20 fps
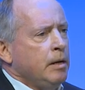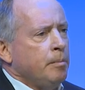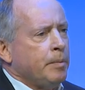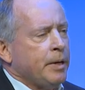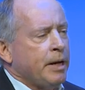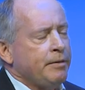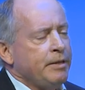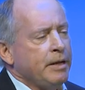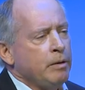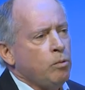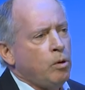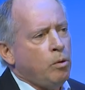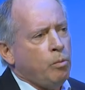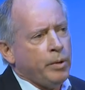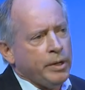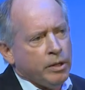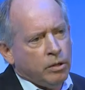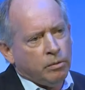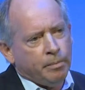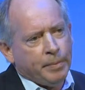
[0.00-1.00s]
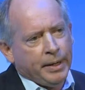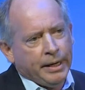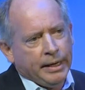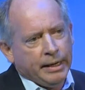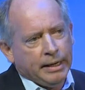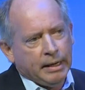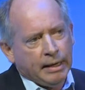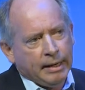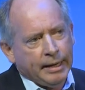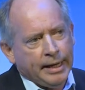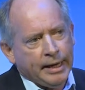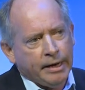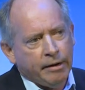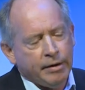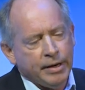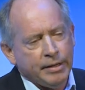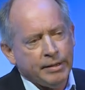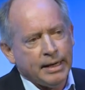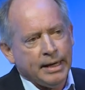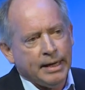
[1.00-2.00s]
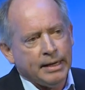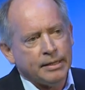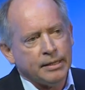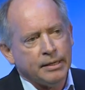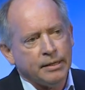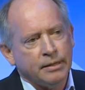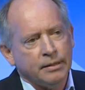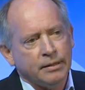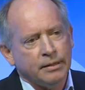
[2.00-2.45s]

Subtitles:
But I think what will be clear in that